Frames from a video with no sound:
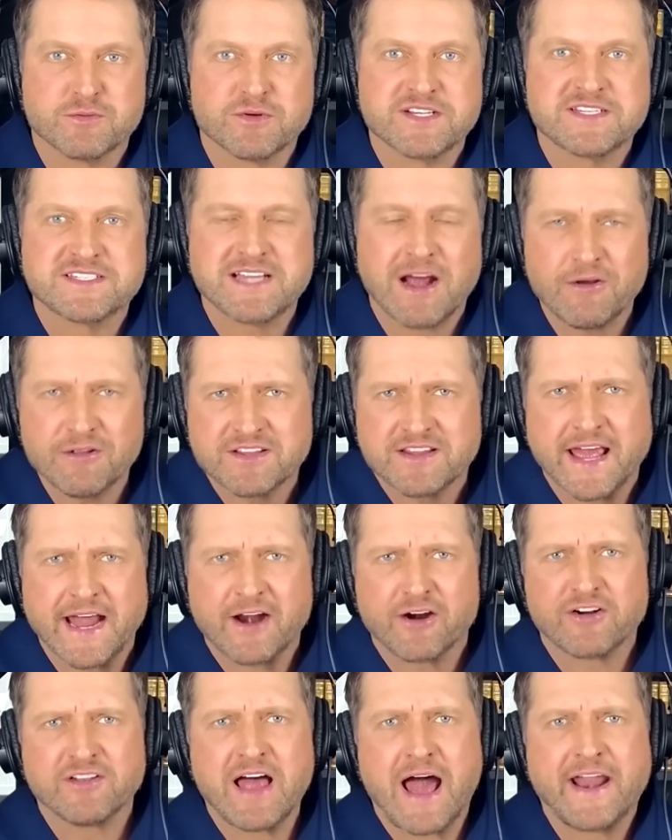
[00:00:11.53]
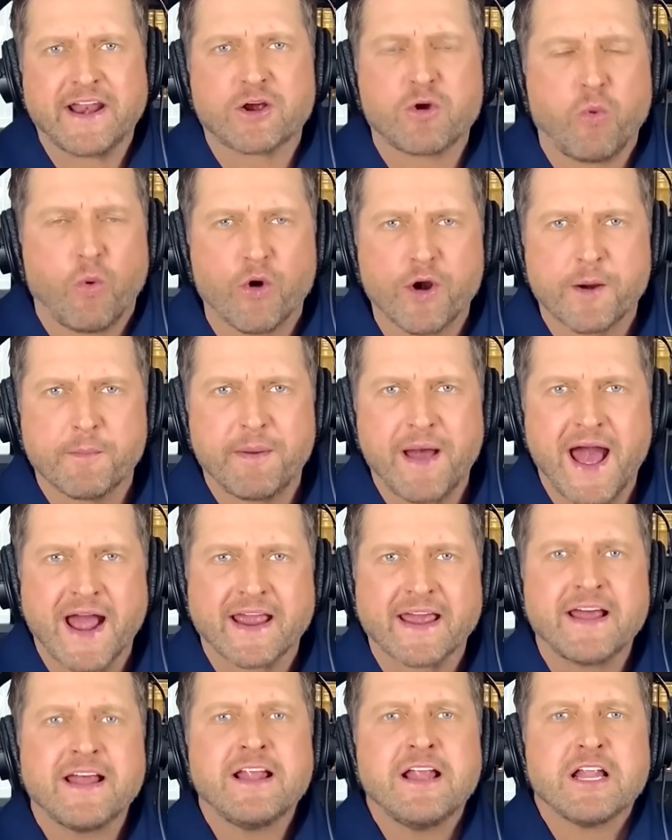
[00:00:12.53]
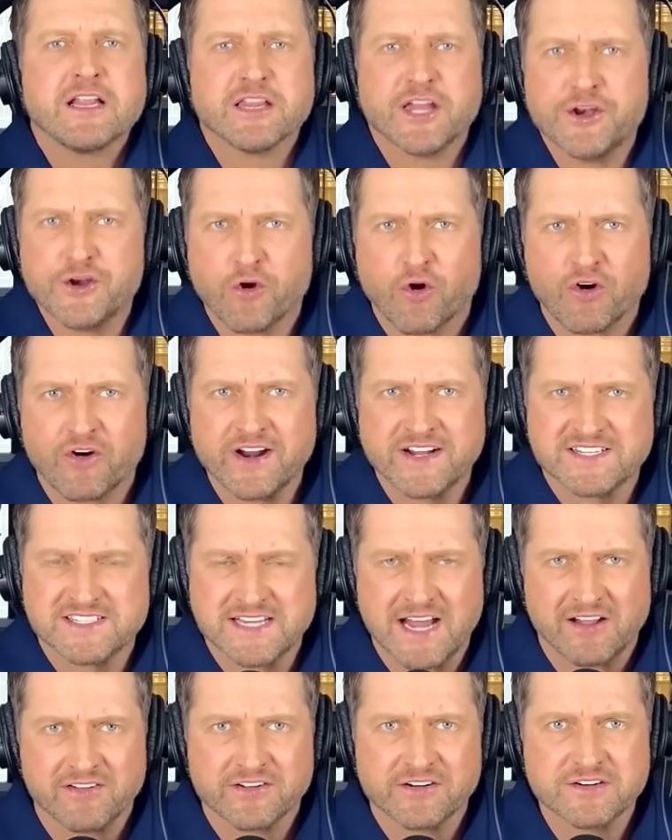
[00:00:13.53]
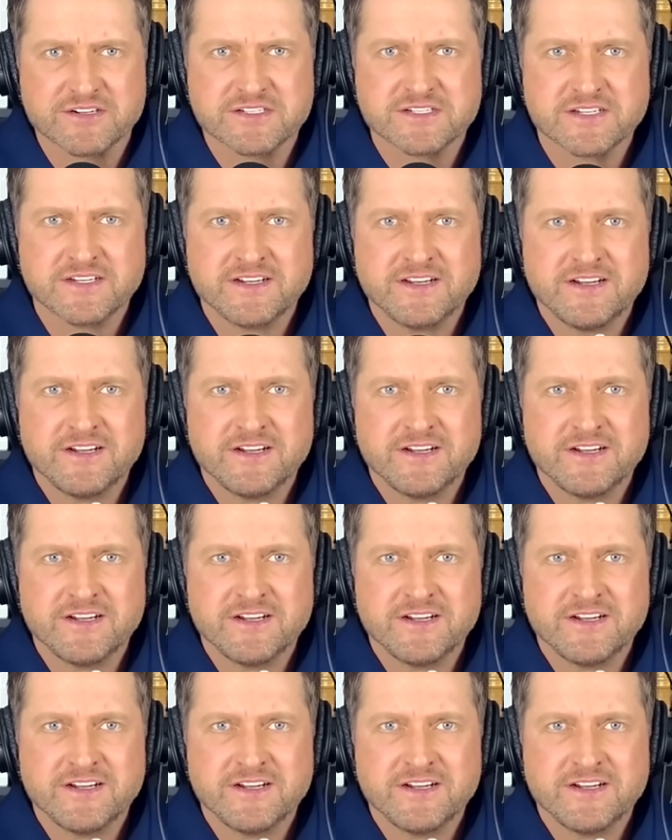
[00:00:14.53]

with South Carolina quarterback LaNorris Sellers.